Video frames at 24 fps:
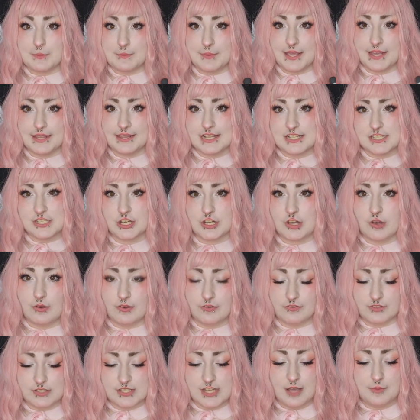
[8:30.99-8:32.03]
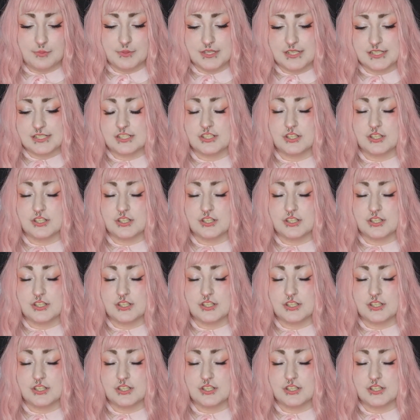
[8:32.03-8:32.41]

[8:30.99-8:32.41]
paint that's going to go over top of this,